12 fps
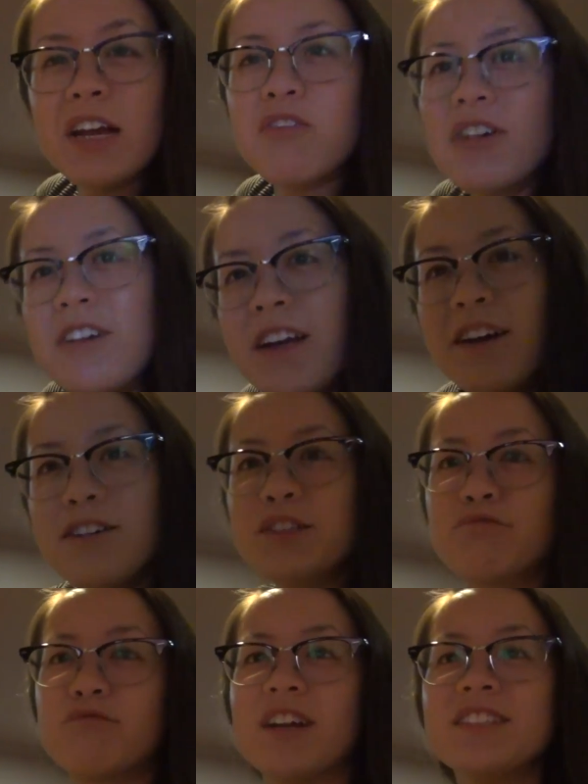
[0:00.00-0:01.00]
everyone
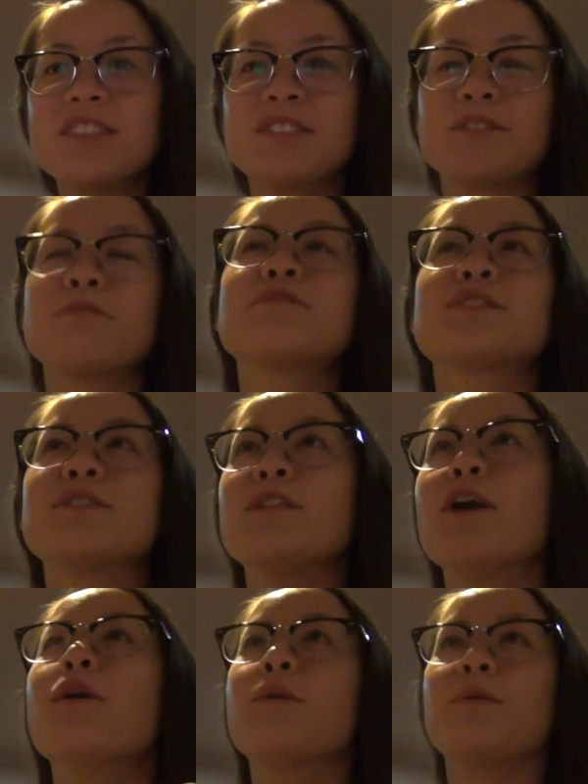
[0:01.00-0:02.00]
else runs so
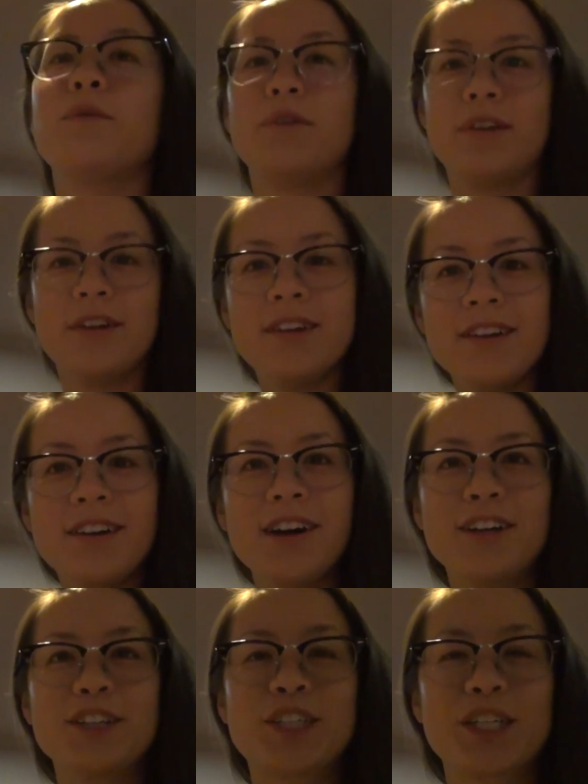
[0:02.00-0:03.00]
slow
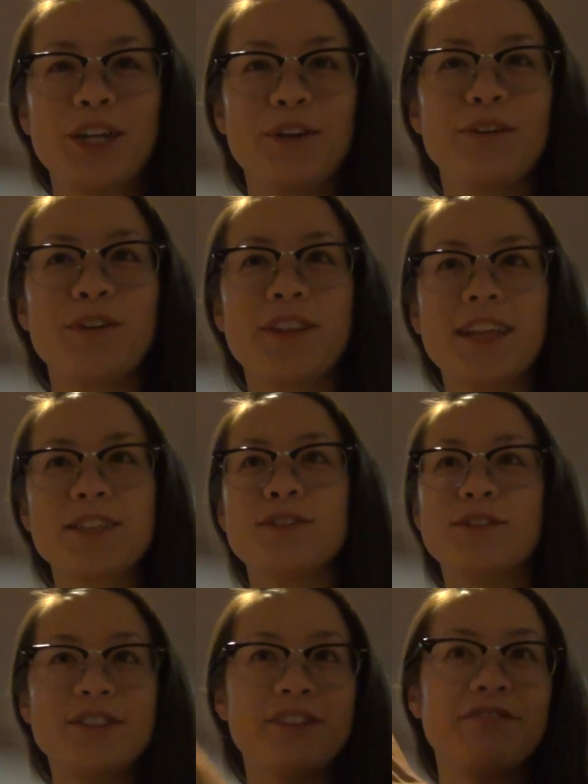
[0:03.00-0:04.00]
on a show that's
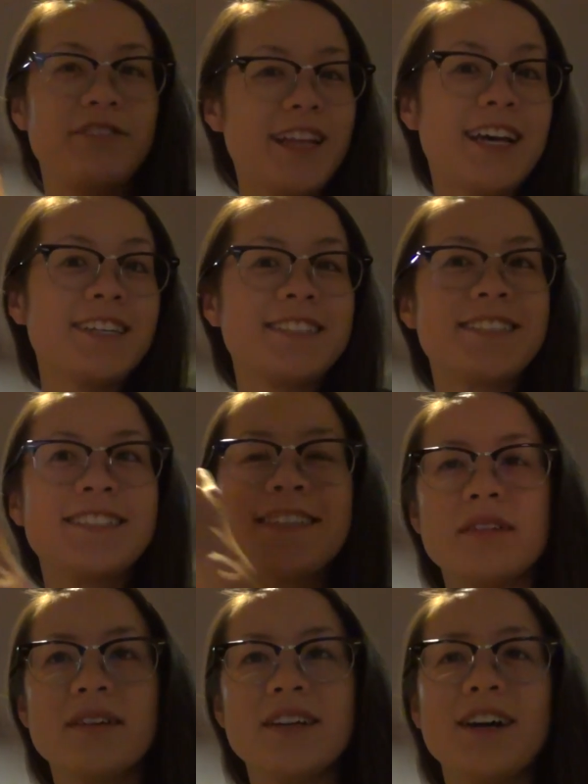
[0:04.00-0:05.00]
called The Flash.
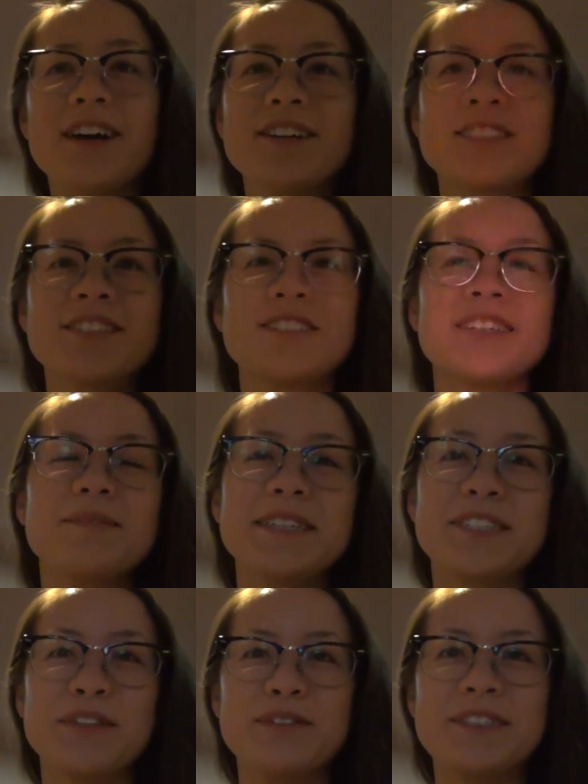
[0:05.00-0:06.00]
Oh, she's gonna be
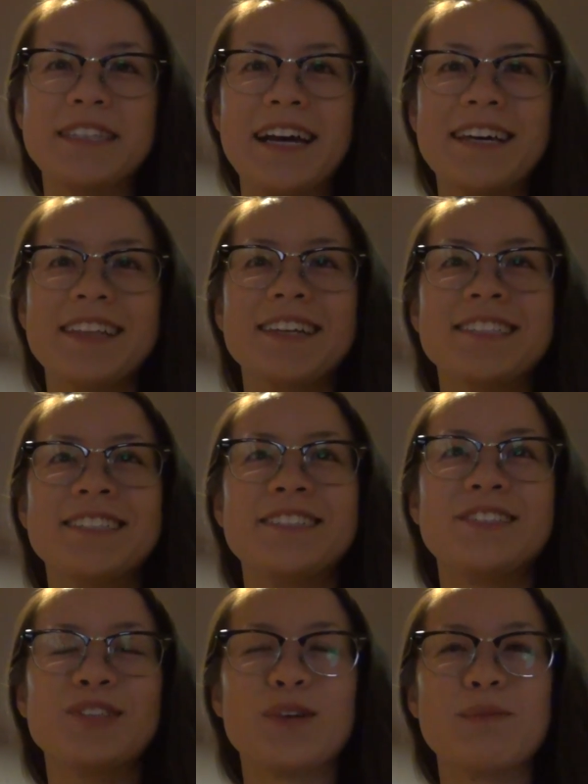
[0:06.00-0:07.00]
so sad that she
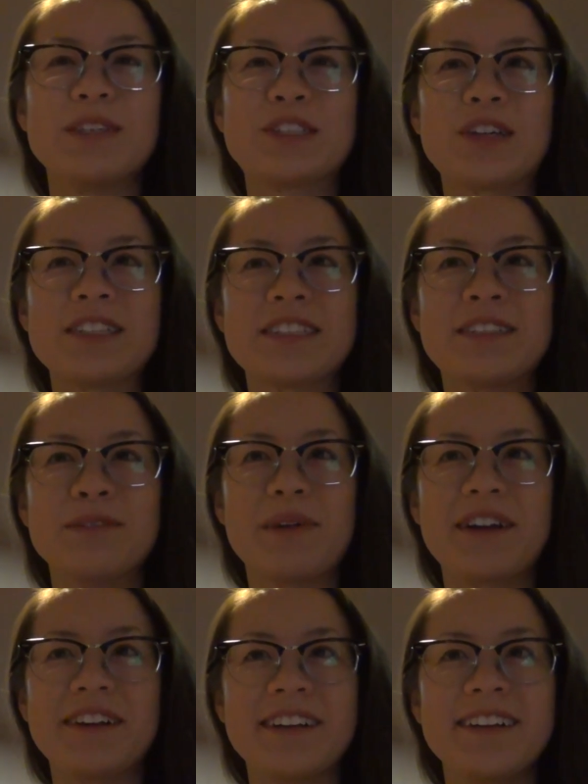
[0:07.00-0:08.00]
almost tried to kill
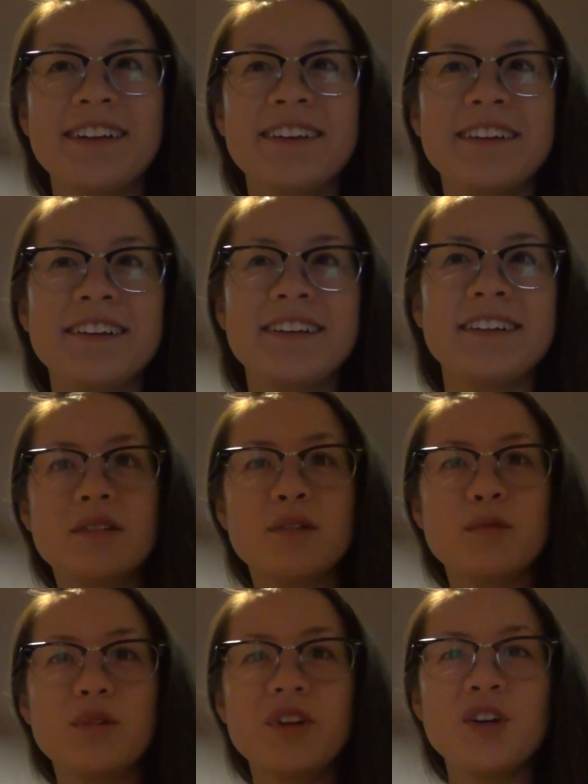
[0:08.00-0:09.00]
Barry.
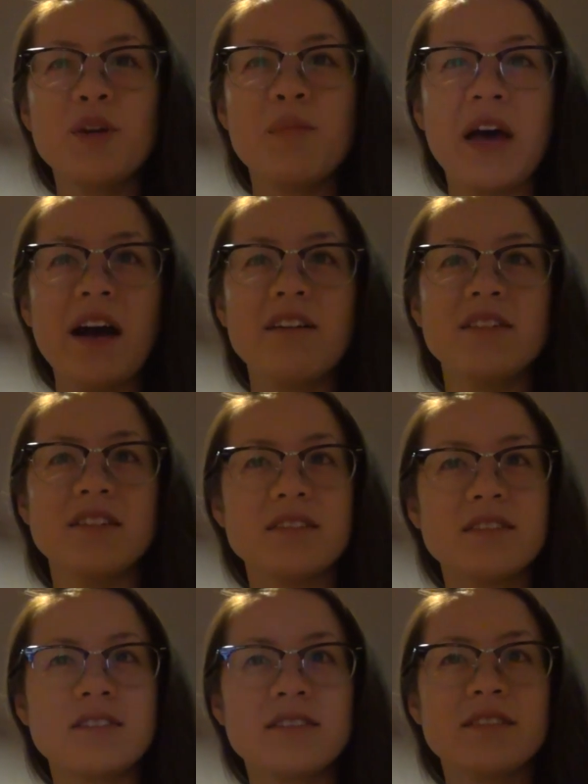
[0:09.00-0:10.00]
What are her
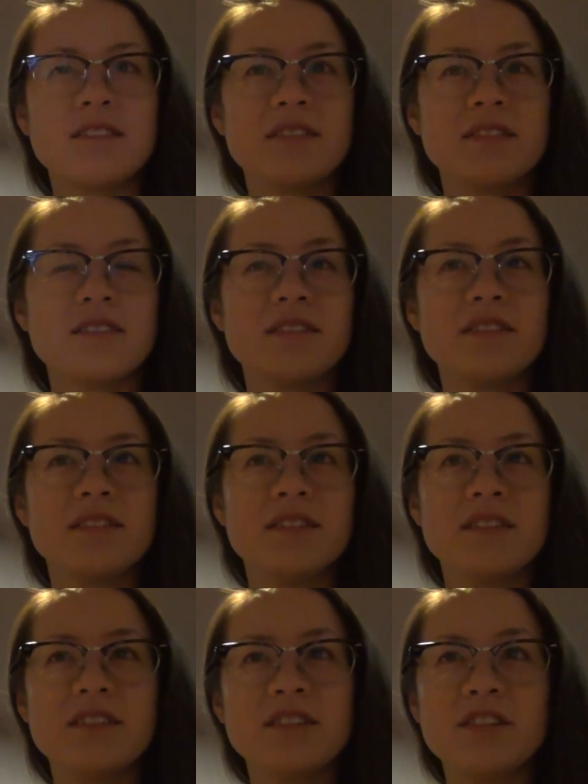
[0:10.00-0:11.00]
powers?
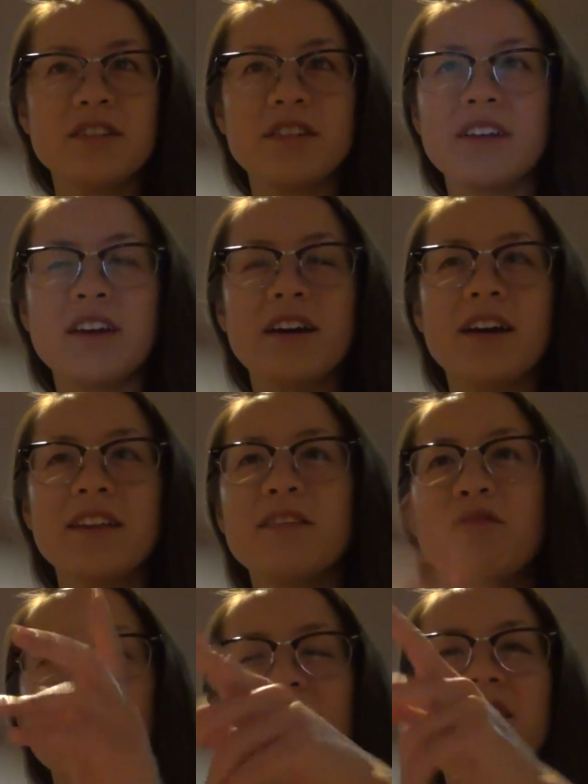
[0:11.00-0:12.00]
Well,
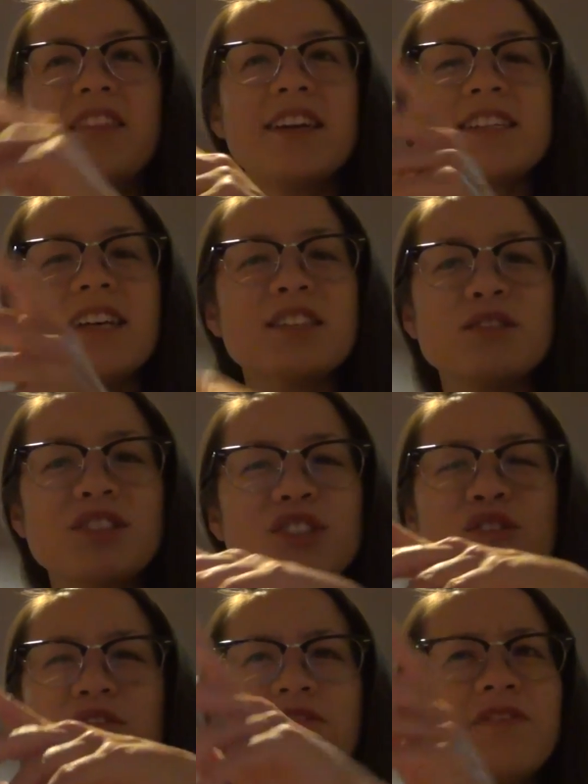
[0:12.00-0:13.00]
are, are these guys all
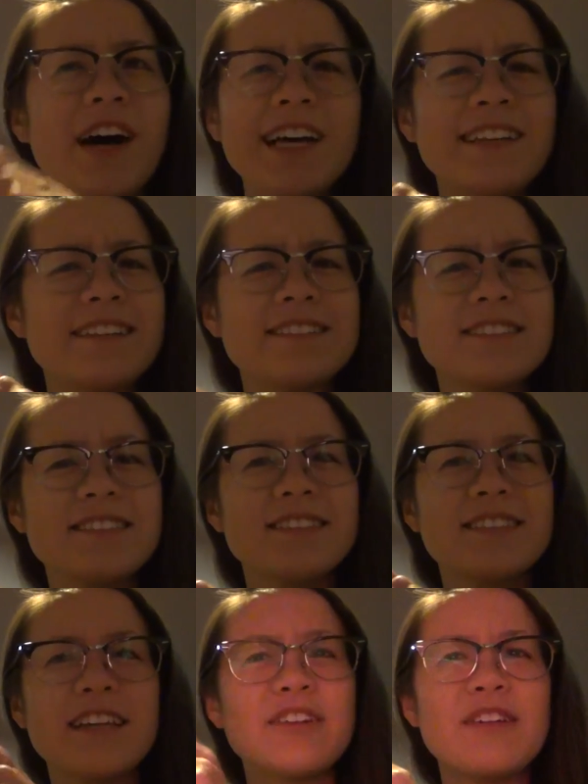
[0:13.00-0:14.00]
just good fighters?
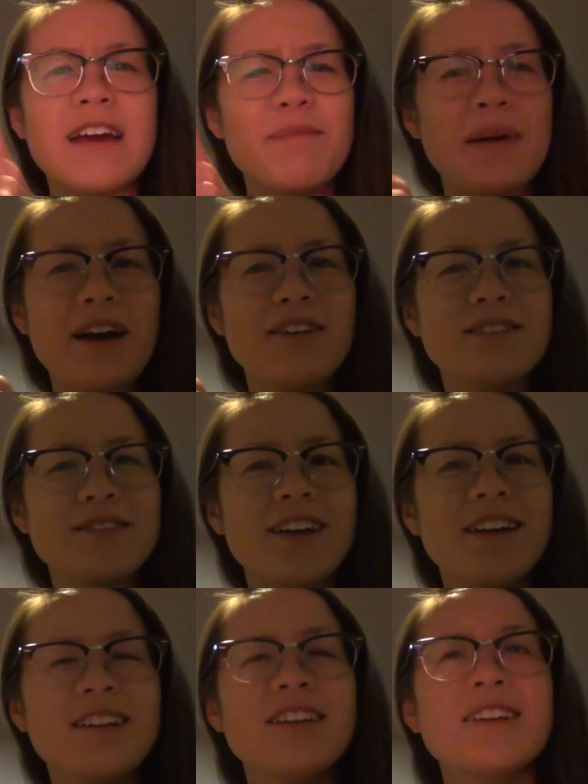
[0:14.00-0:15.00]
They don't have powers,
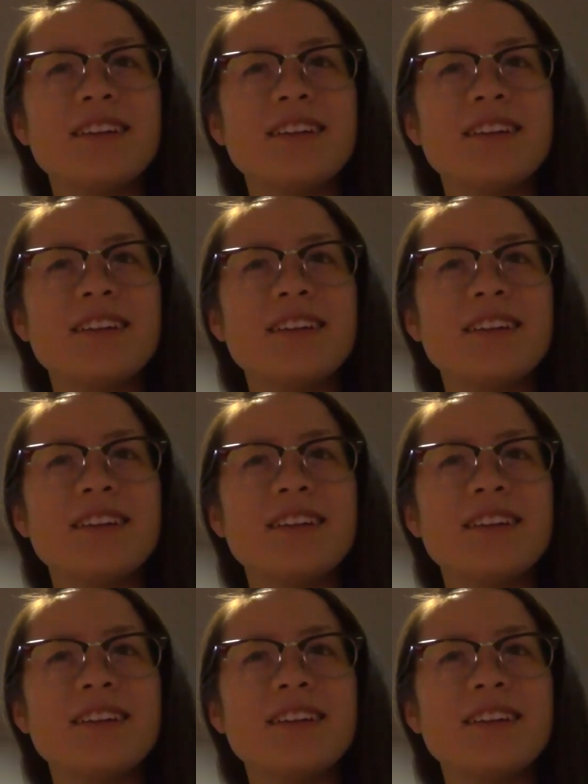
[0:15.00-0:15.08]
right?